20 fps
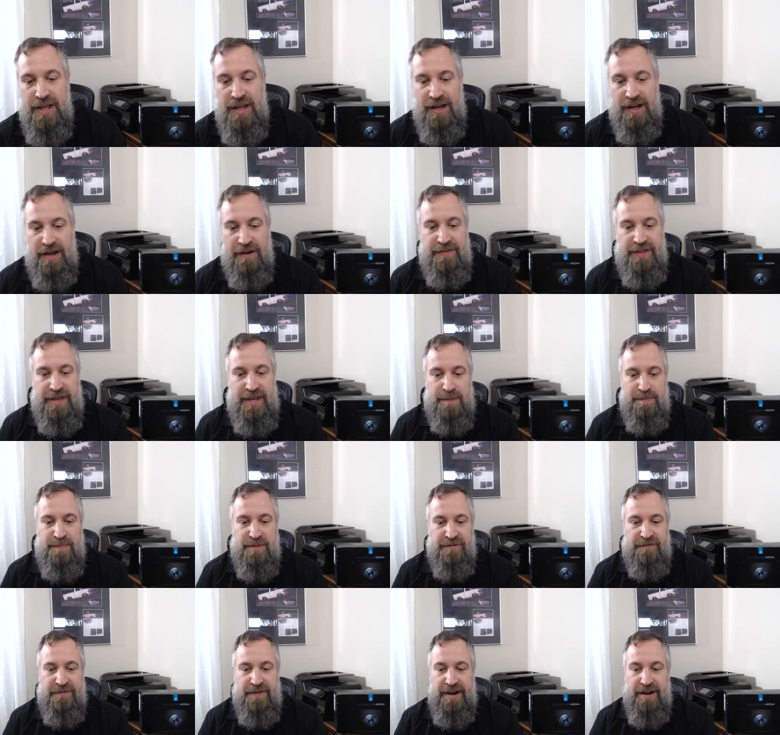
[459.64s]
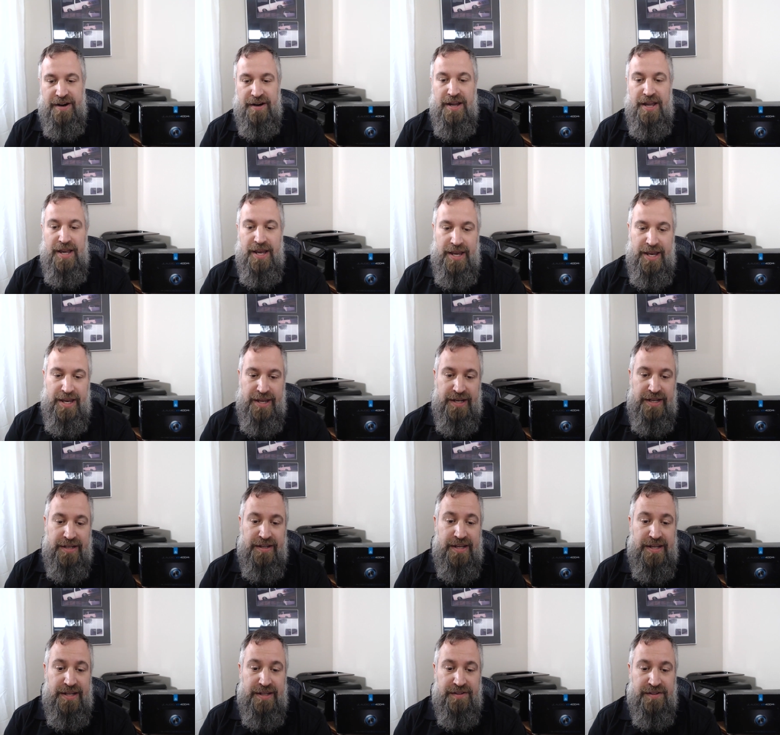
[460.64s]
of the amplifier, and
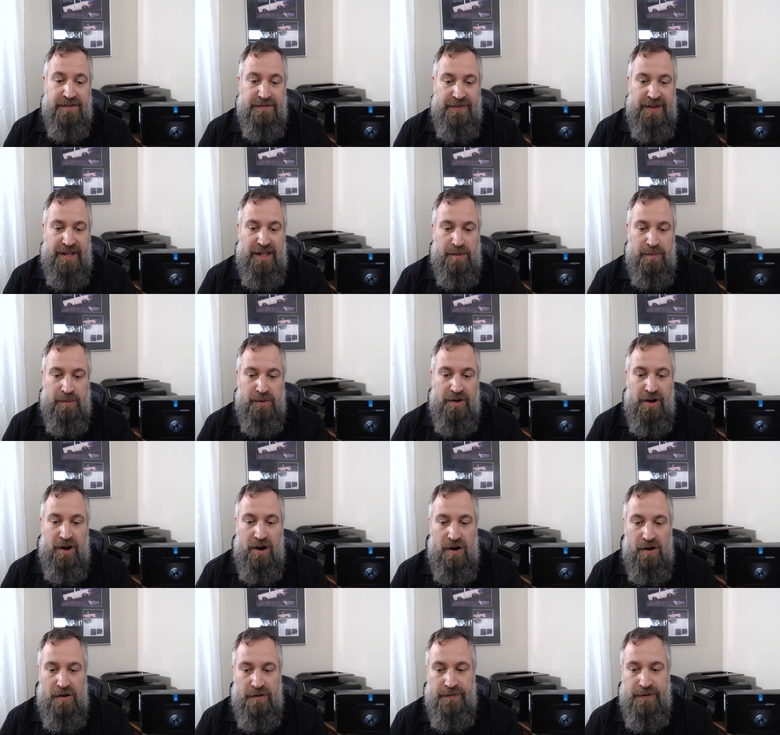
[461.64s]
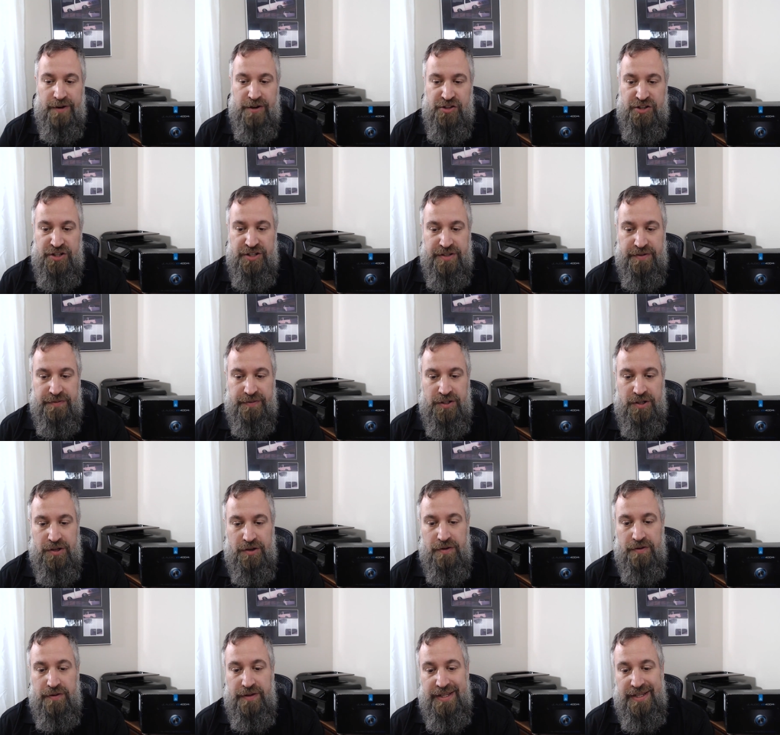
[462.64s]
it is available in all versions of
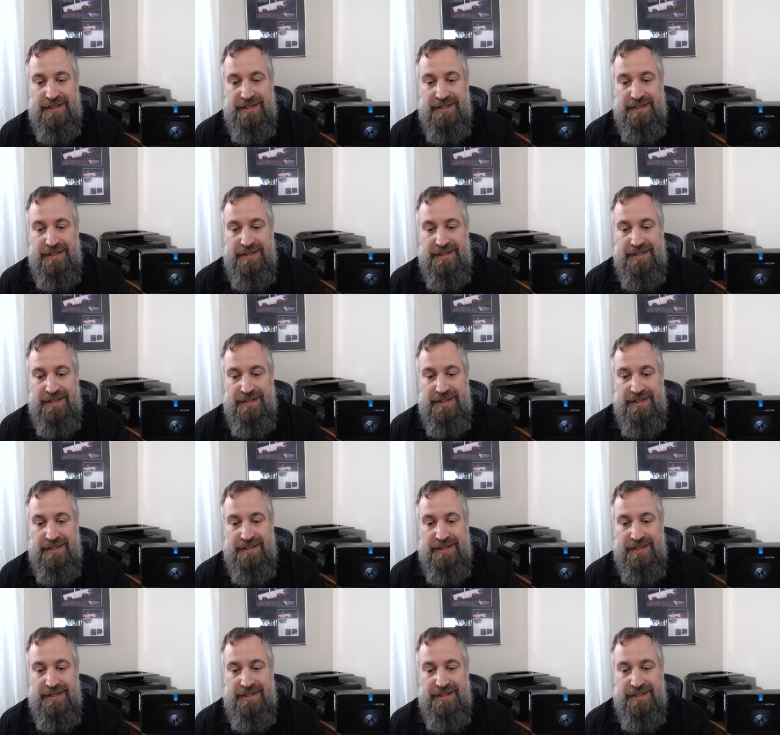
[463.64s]
Tune.